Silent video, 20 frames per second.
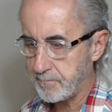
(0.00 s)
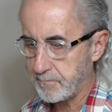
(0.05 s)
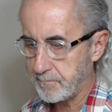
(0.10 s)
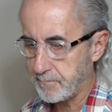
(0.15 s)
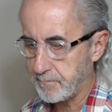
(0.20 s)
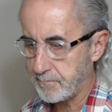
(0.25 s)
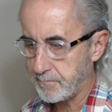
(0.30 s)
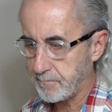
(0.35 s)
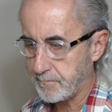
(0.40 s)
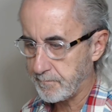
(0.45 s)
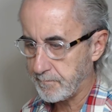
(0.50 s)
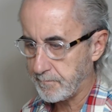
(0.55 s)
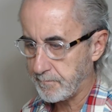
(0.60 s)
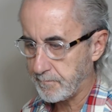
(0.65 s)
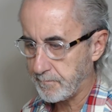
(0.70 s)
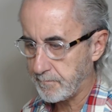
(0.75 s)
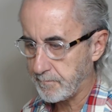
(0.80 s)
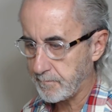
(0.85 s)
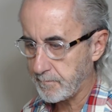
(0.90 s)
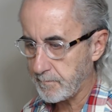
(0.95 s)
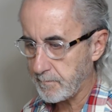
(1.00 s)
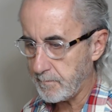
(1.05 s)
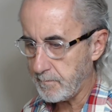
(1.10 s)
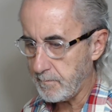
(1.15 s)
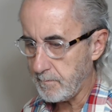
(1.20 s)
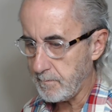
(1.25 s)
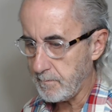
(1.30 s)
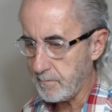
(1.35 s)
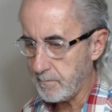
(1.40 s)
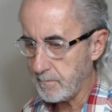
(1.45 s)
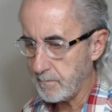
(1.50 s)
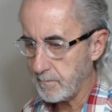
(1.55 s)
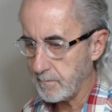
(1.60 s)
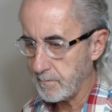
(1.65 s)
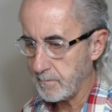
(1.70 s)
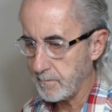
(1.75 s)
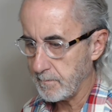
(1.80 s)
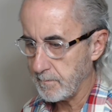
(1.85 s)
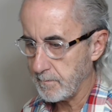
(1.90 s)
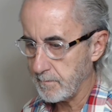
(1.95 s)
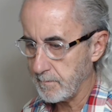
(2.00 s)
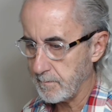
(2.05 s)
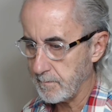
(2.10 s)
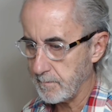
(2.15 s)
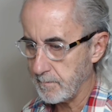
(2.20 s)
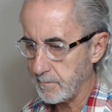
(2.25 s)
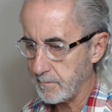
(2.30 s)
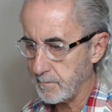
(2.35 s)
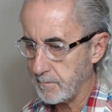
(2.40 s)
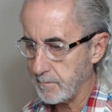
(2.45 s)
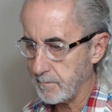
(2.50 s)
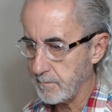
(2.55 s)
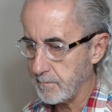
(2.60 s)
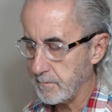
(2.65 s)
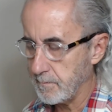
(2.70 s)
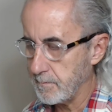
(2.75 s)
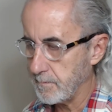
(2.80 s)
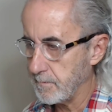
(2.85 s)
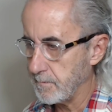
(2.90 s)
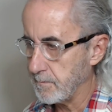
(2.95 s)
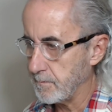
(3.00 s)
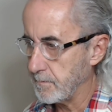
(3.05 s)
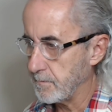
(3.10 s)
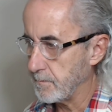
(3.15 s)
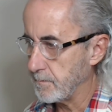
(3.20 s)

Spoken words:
Nobody speaks.